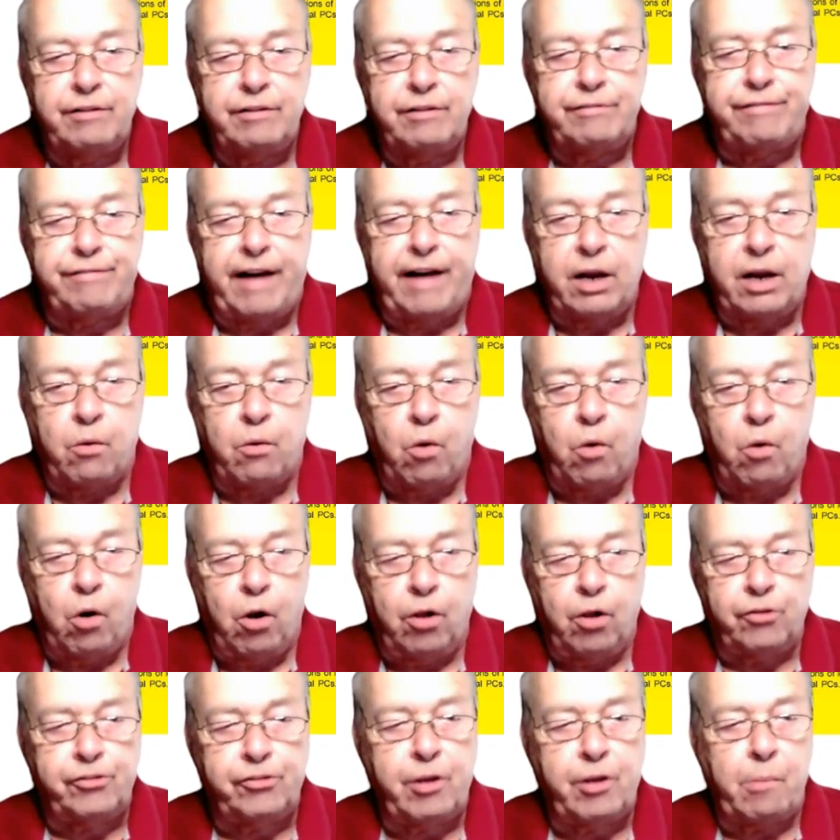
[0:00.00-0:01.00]

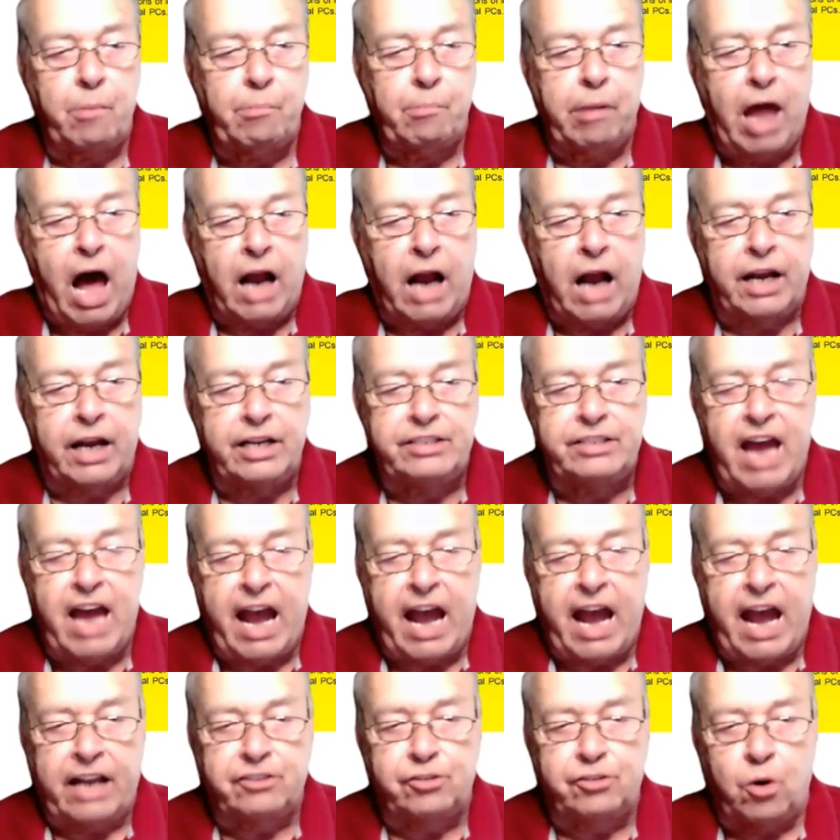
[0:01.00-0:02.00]
Firewalls block
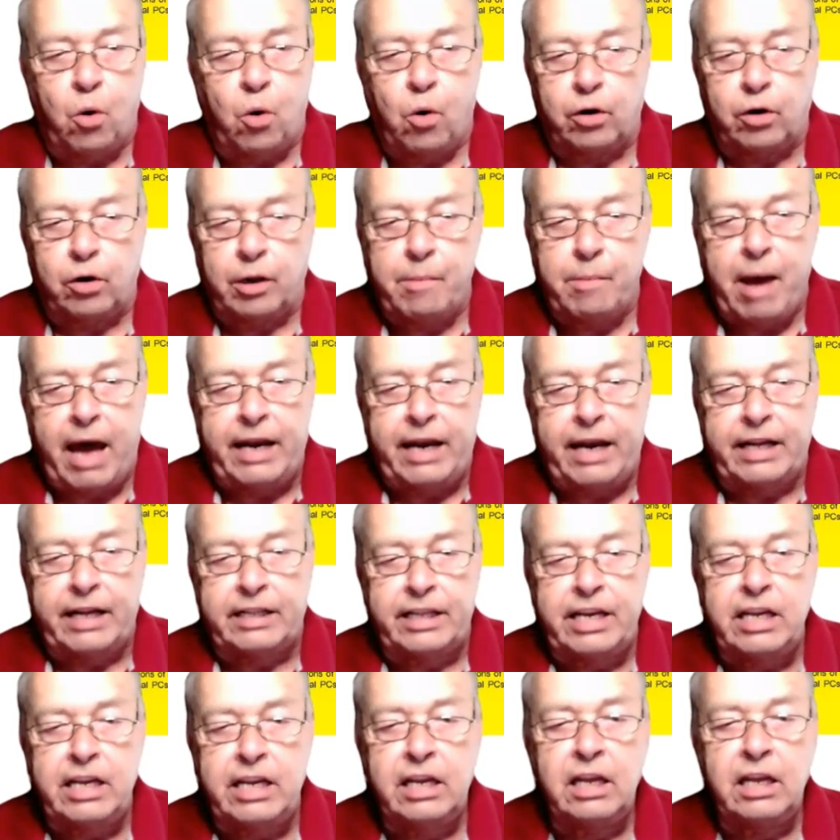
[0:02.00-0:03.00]
attacks
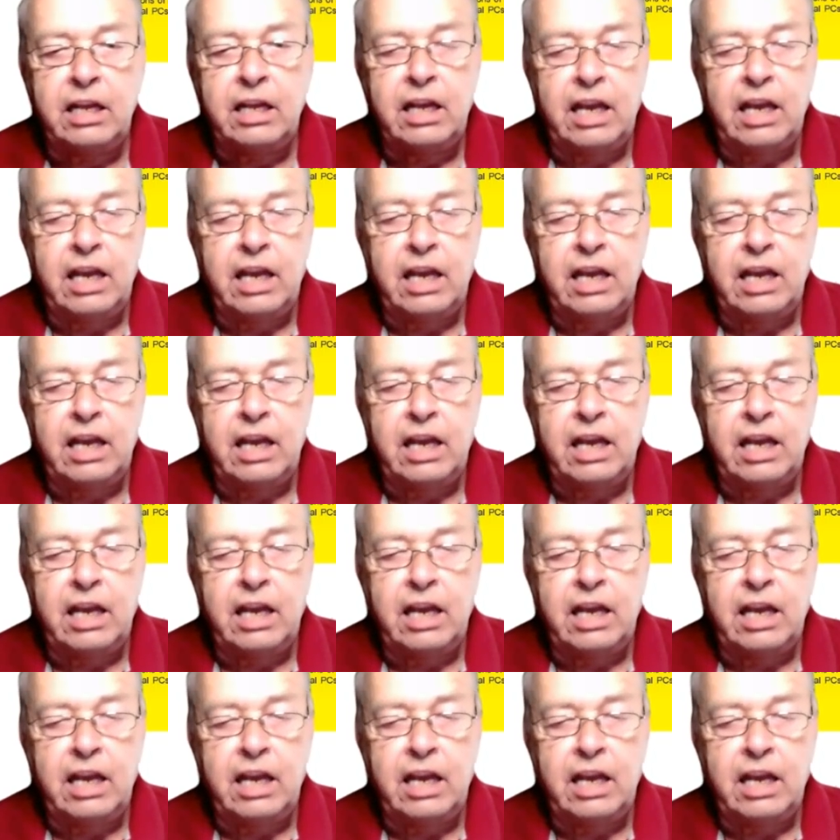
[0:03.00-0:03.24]
automatically